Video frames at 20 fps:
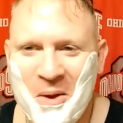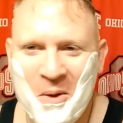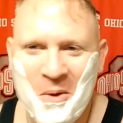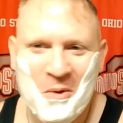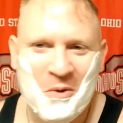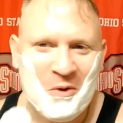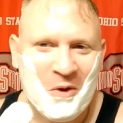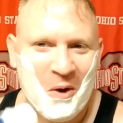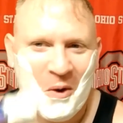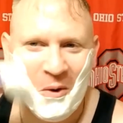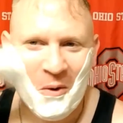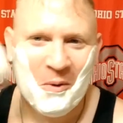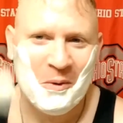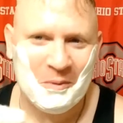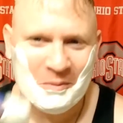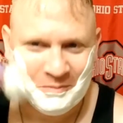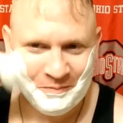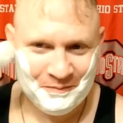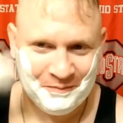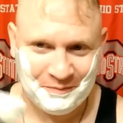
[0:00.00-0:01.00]
So,
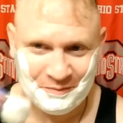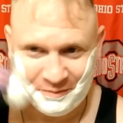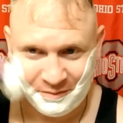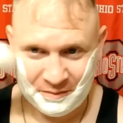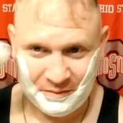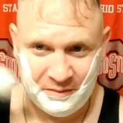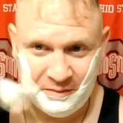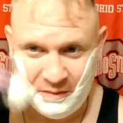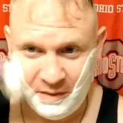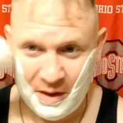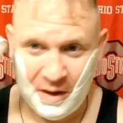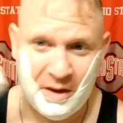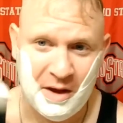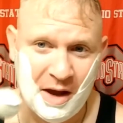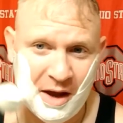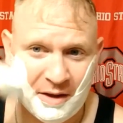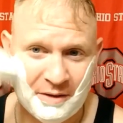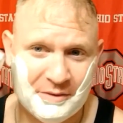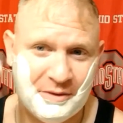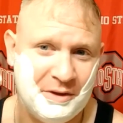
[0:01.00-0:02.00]

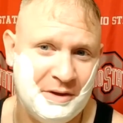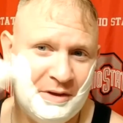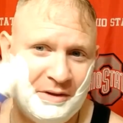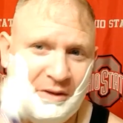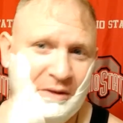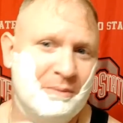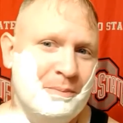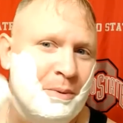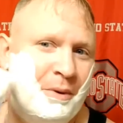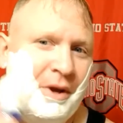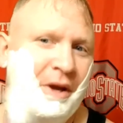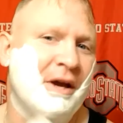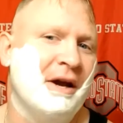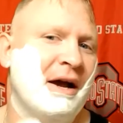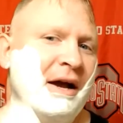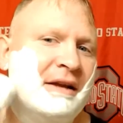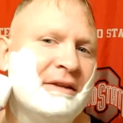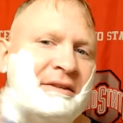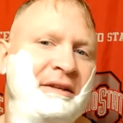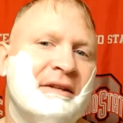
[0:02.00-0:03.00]
yeah, so this is
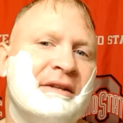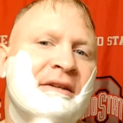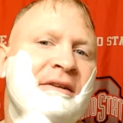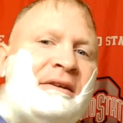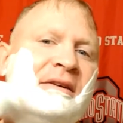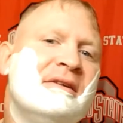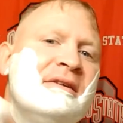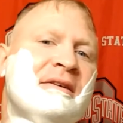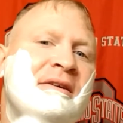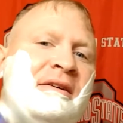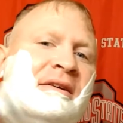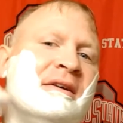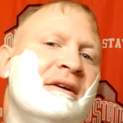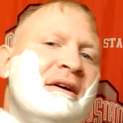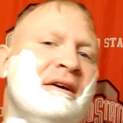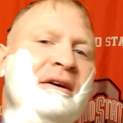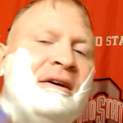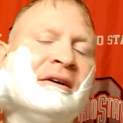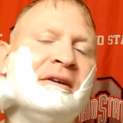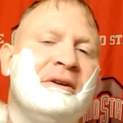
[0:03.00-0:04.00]
pre-Kaizen.
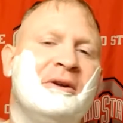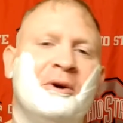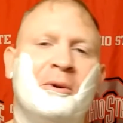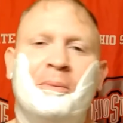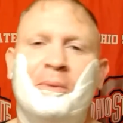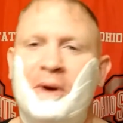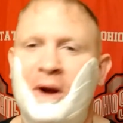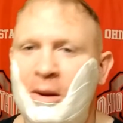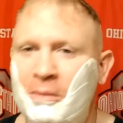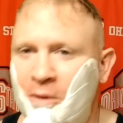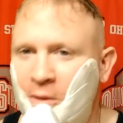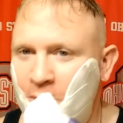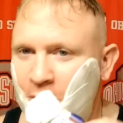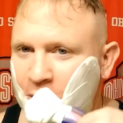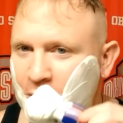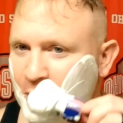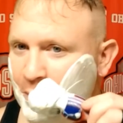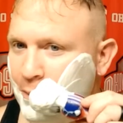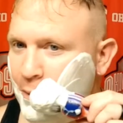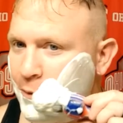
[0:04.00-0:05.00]
No problem with
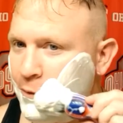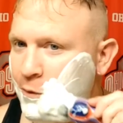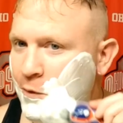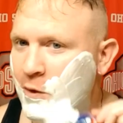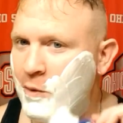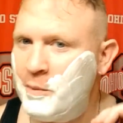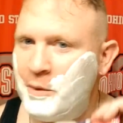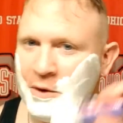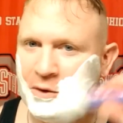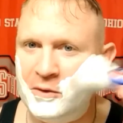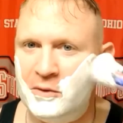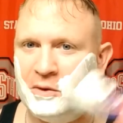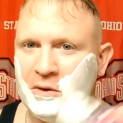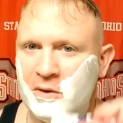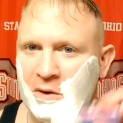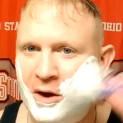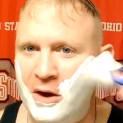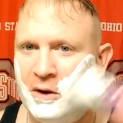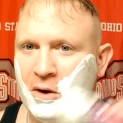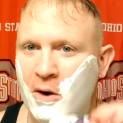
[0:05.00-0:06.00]
the performance
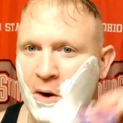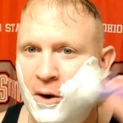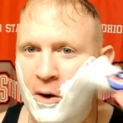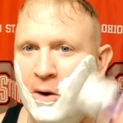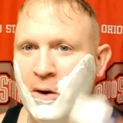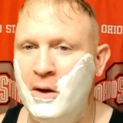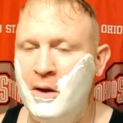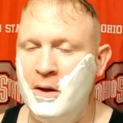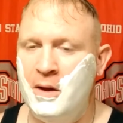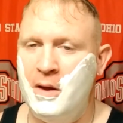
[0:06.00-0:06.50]
at all.